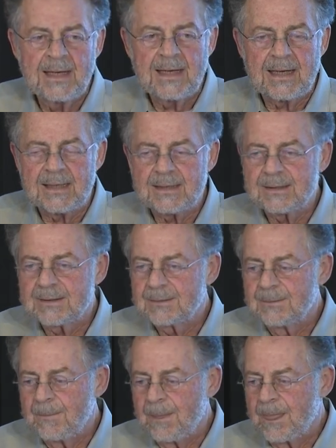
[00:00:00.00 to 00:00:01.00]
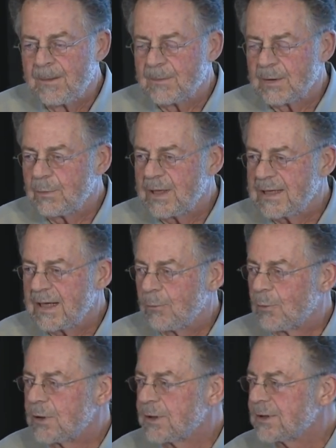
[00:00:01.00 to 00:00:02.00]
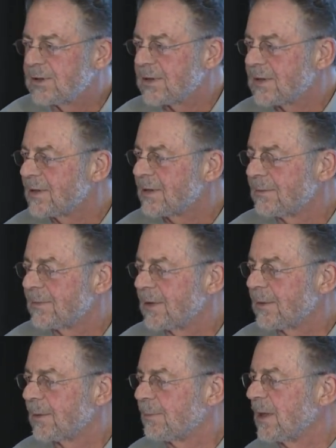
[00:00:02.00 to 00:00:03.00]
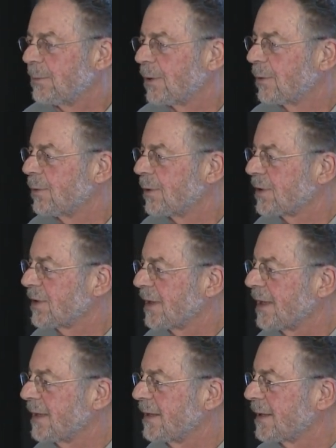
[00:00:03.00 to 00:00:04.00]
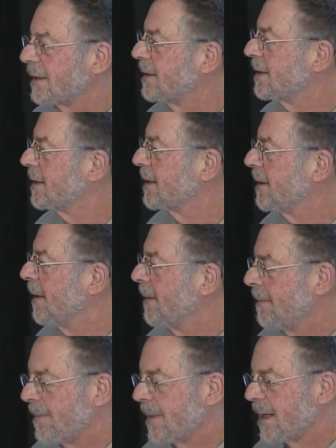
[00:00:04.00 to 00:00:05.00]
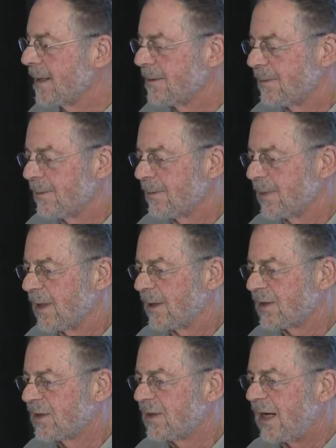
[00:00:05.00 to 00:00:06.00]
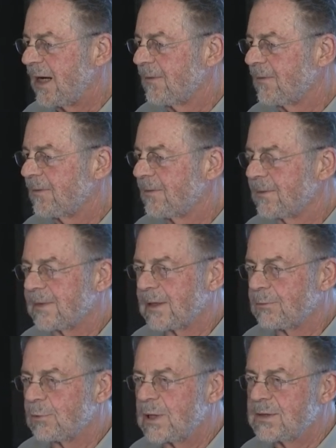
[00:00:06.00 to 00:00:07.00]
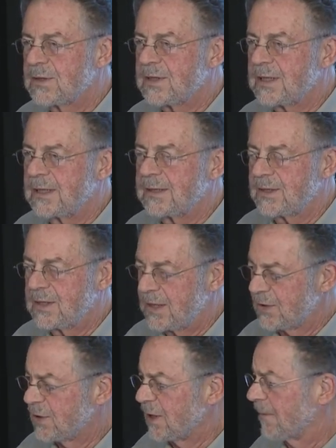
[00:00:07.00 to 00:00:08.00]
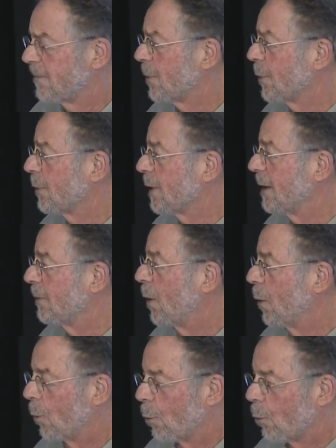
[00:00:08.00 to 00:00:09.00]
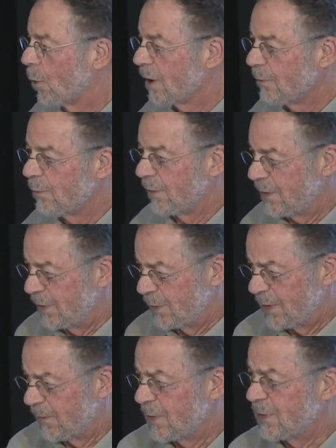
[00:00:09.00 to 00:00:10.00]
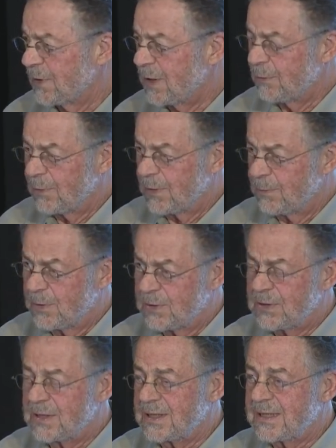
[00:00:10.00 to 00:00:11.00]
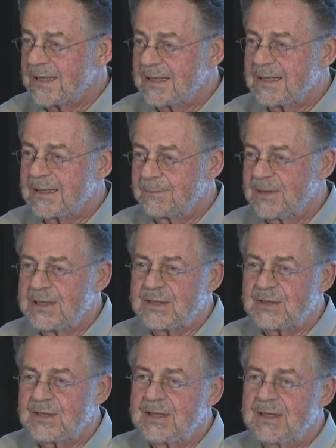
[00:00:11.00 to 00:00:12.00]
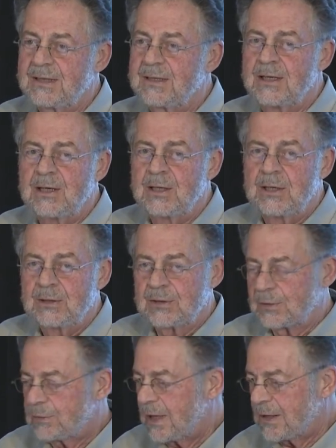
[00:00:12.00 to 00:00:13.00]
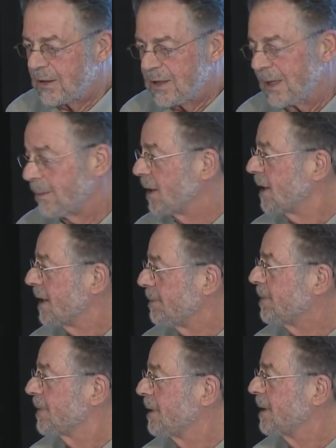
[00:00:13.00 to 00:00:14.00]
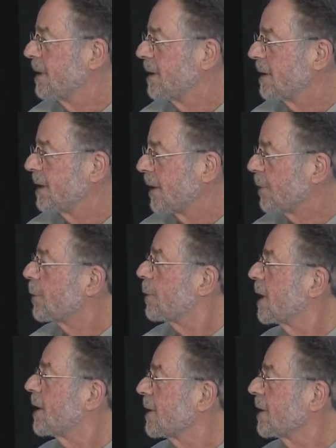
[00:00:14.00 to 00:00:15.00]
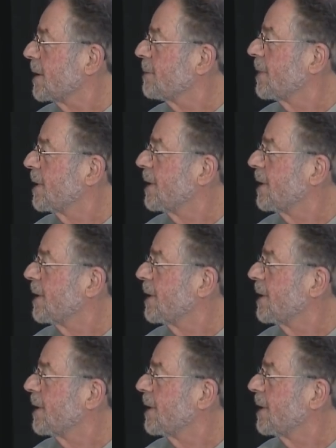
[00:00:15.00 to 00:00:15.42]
And the way that works is, you know, the people who are selected, then uh, staff that runs the CSGF program work with the university where the person is getting a PhD to try to cobble up a curriculum